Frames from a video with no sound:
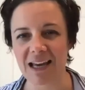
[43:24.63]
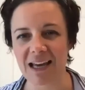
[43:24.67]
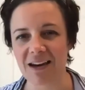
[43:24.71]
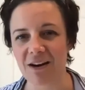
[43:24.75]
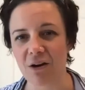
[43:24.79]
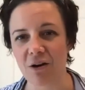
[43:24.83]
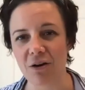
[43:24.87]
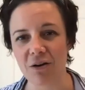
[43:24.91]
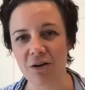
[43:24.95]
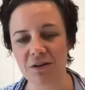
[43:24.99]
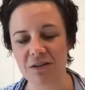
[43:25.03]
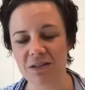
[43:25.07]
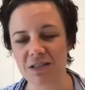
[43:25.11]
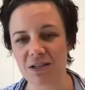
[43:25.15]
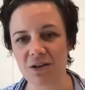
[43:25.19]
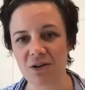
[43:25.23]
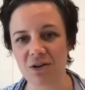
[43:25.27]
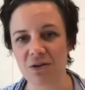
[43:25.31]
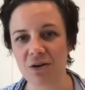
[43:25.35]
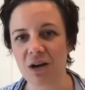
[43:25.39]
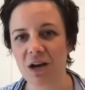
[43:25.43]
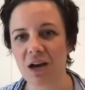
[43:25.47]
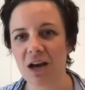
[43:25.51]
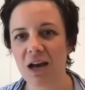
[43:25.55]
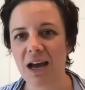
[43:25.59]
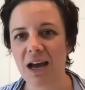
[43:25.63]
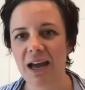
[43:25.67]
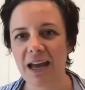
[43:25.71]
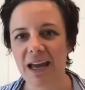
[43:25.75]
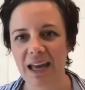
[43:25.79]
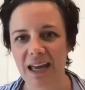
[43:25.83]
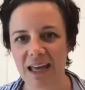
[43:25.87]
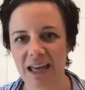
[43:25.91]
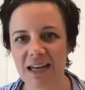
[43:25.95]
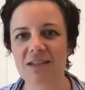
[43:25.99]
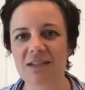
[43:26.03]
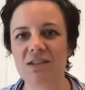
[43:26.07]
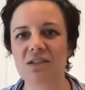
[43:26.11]
And also,
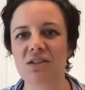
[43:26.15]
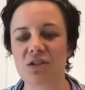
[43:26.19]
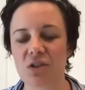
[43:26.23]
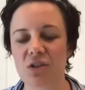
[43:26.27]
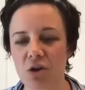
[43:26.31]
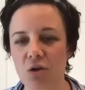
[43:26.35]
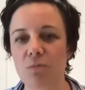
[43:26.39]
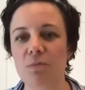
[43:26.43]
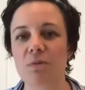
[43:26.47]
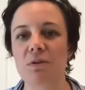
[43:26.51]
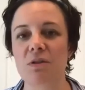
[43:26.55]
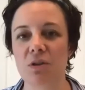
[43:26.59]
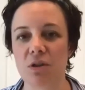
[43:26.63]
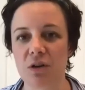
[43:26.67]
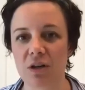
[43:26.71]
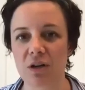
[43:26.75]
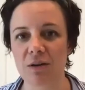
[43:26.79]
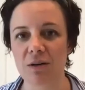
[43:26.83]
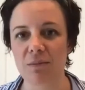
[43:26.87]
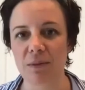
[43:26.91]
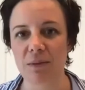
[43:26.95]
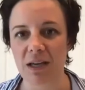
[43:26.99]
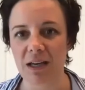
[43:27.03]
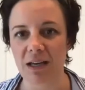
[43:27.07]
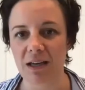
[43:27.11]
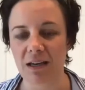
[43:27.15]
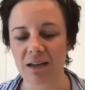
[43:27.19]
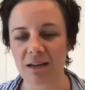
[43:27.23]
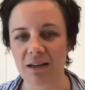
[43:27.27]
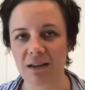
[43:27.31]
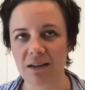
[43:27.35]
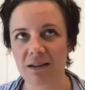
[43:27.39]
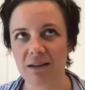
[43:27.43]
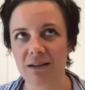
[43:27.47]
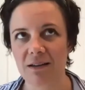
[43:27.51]
it is so bizarre to me.